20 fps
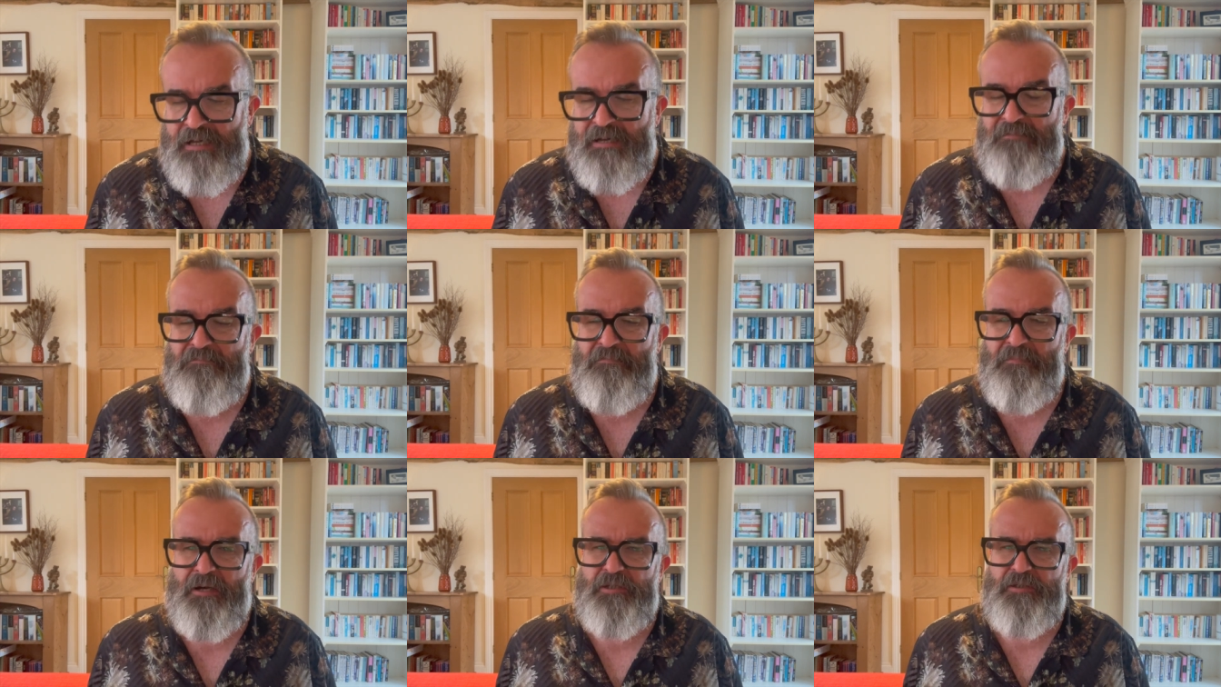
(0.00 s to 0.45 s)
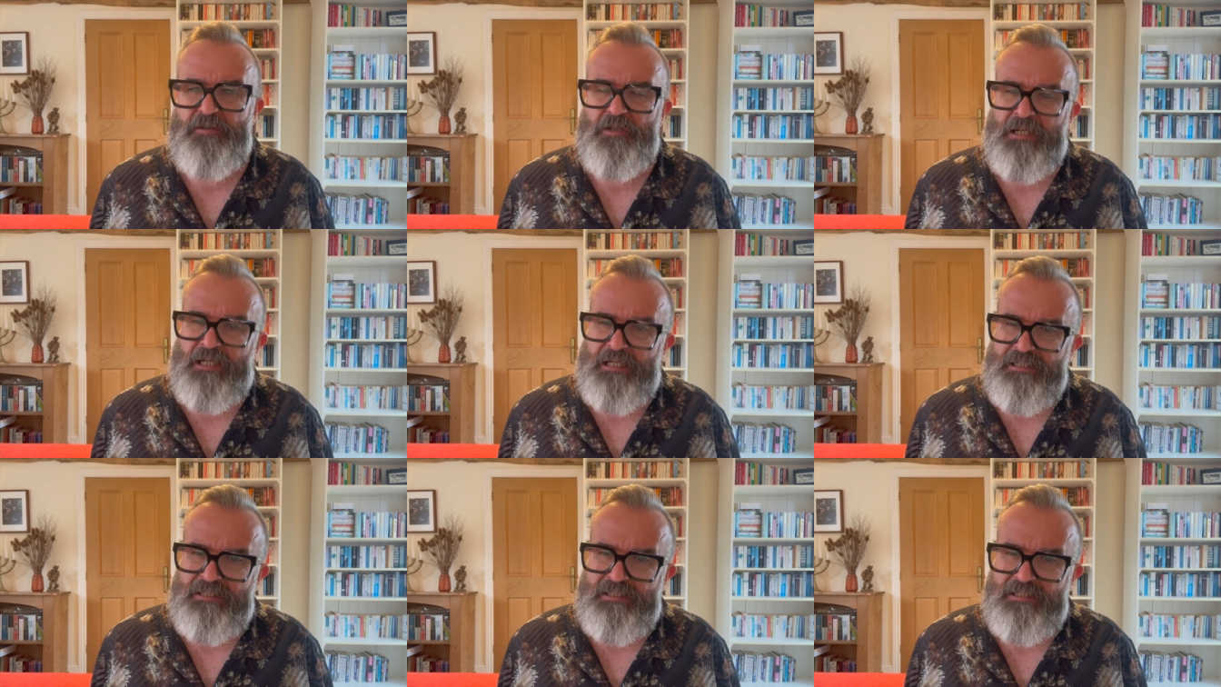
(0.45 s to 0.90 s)
much
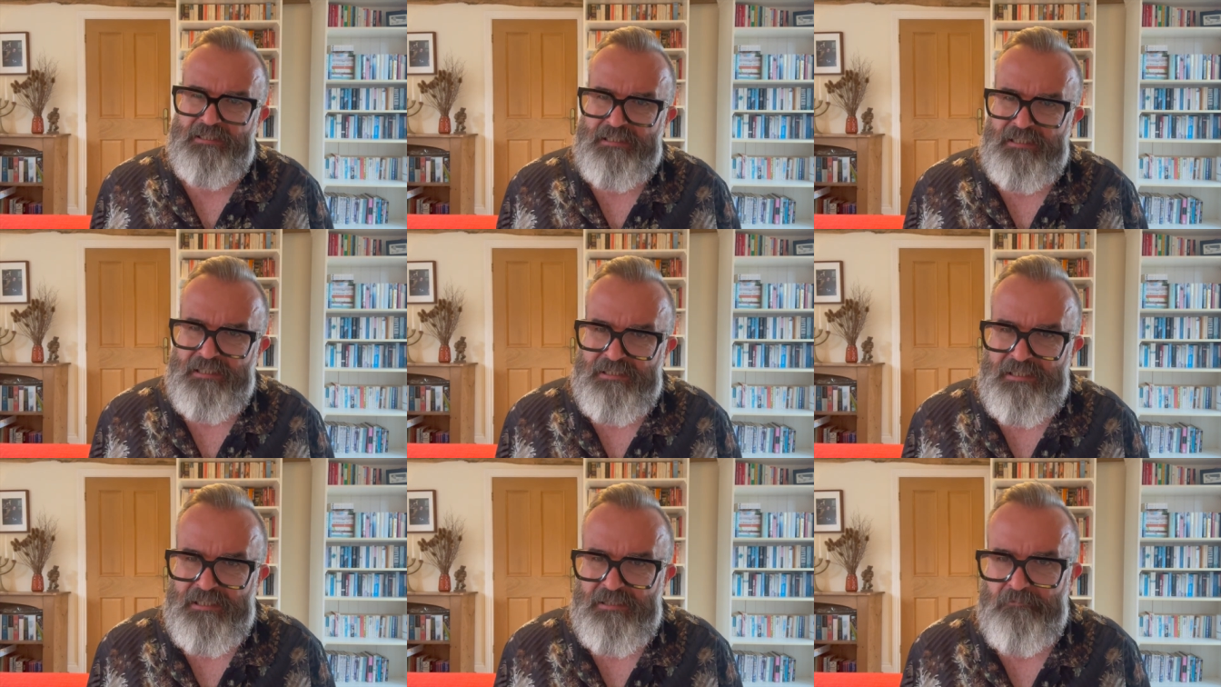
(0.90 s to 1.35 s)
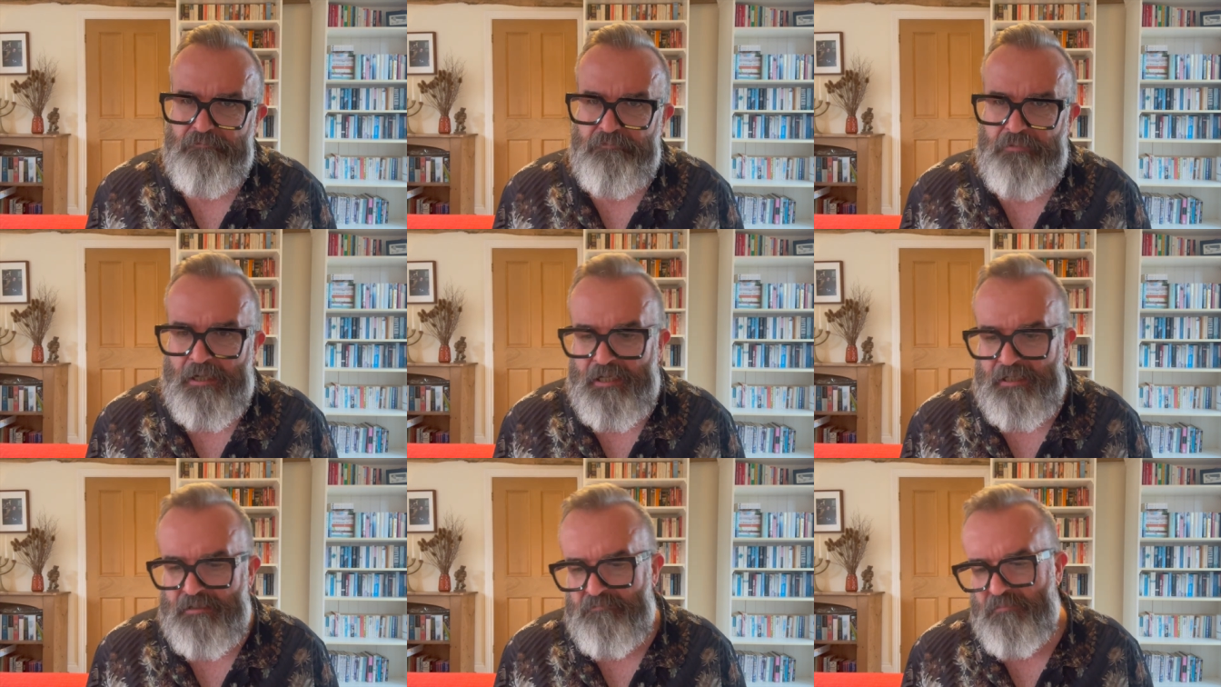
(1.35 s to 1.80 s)
less sitting
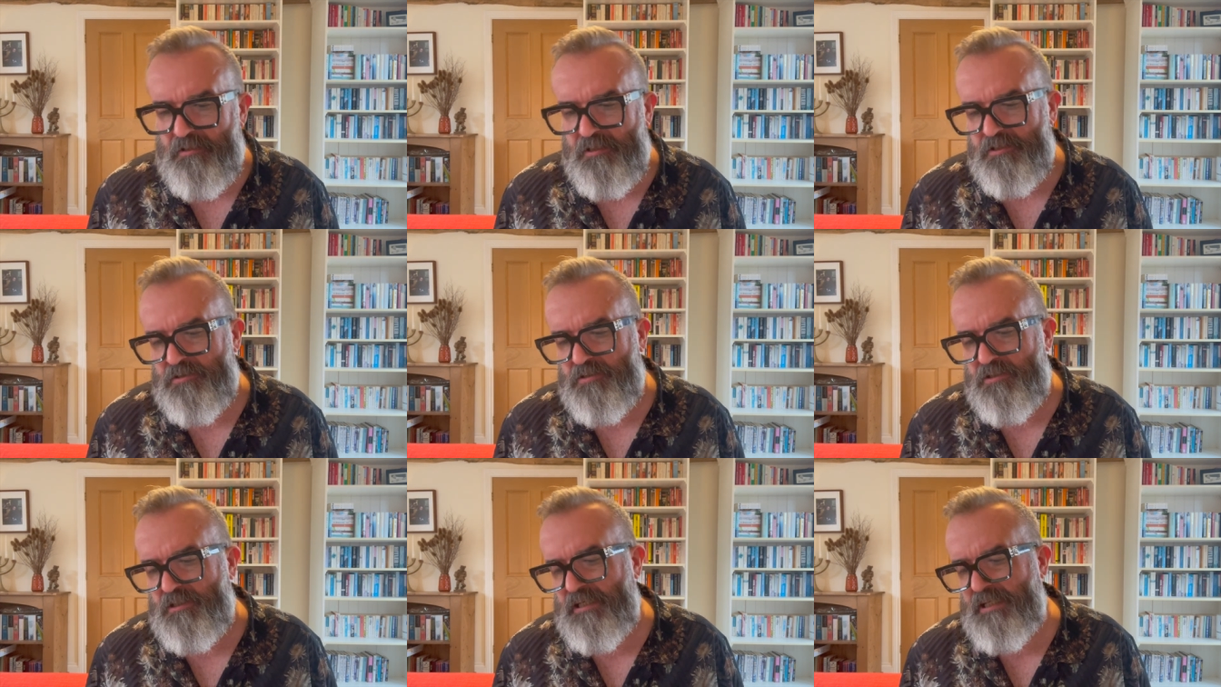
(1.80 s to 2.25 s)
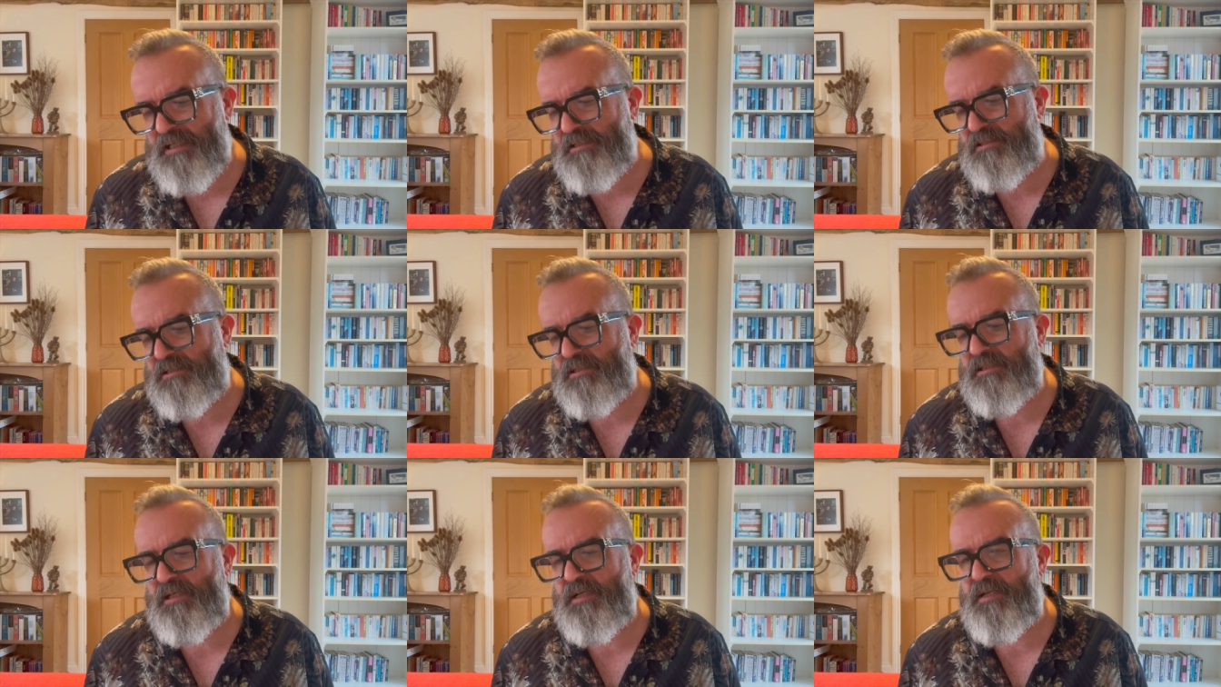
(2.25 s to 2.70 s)
back, much
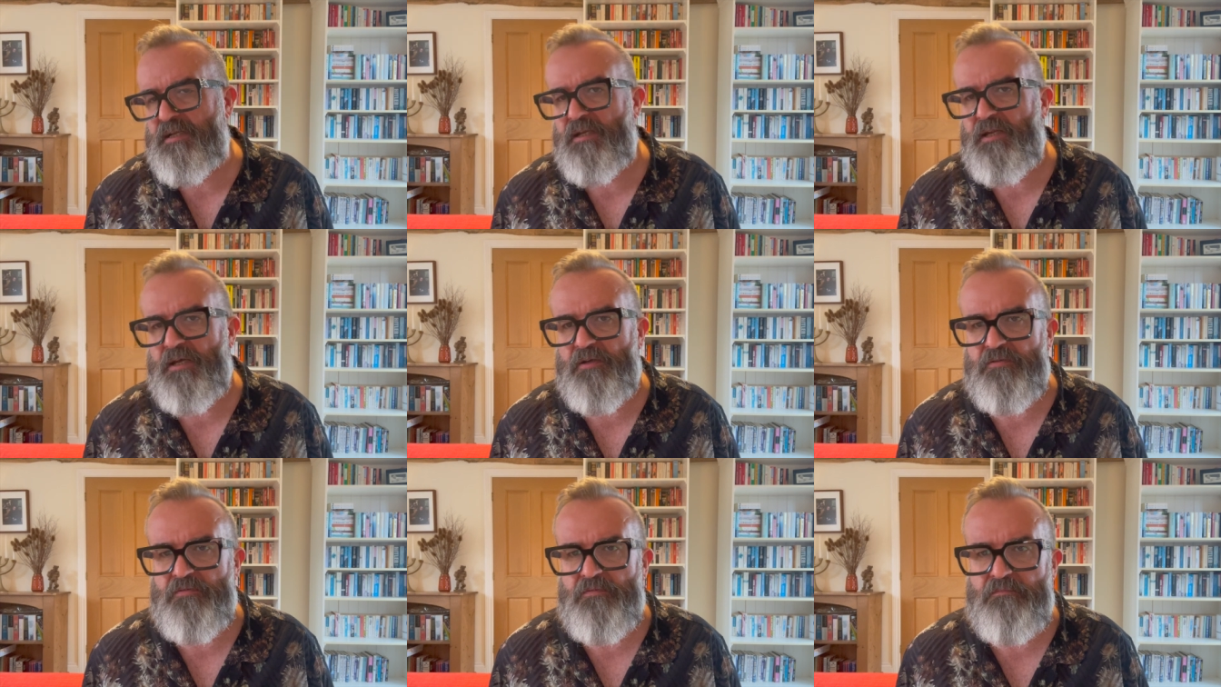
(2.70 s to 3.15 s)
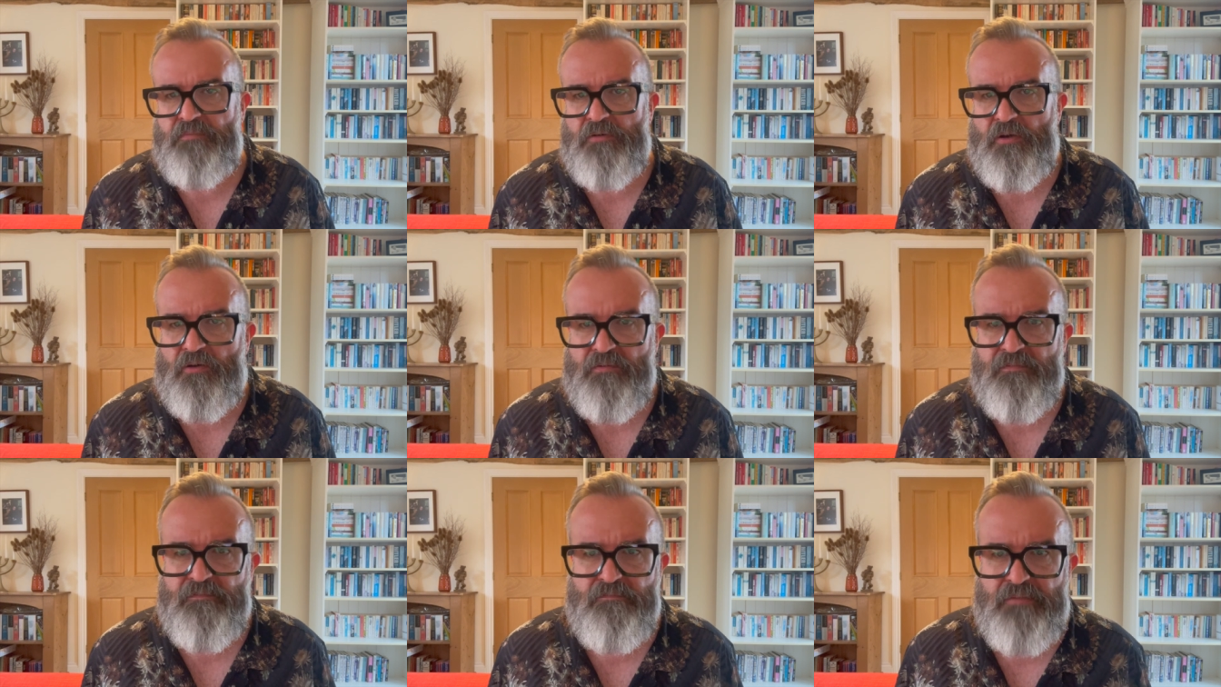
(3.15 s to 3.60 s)
less at a low
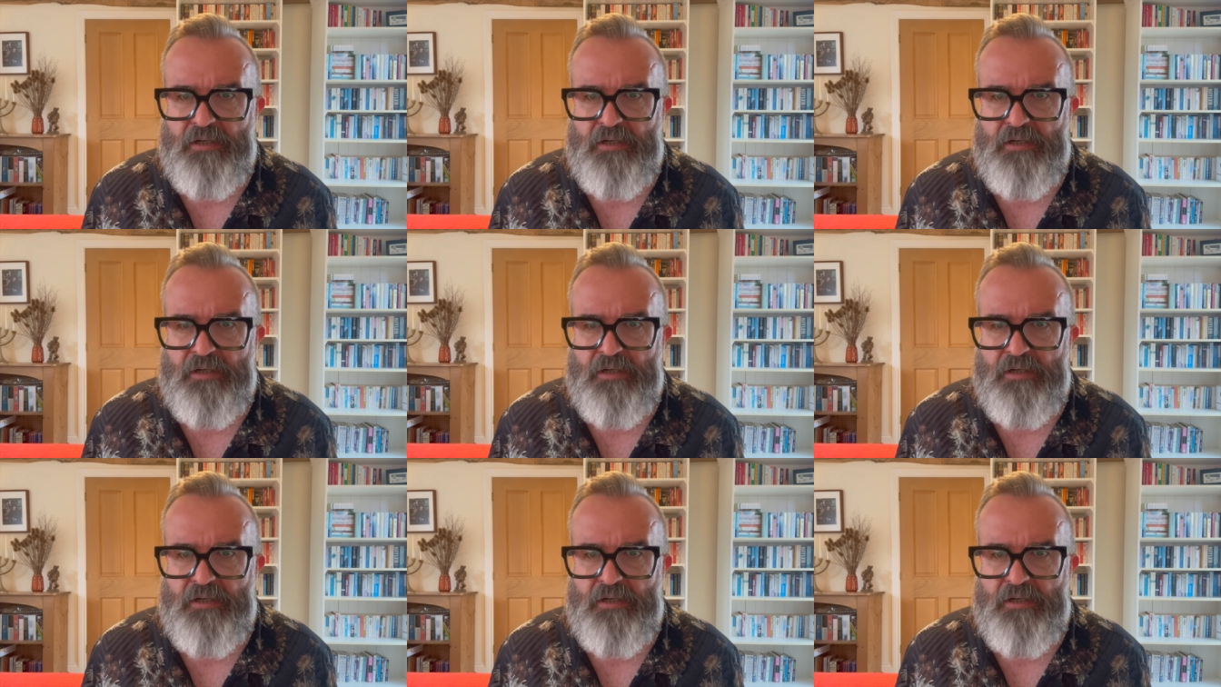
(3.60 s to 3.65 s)
block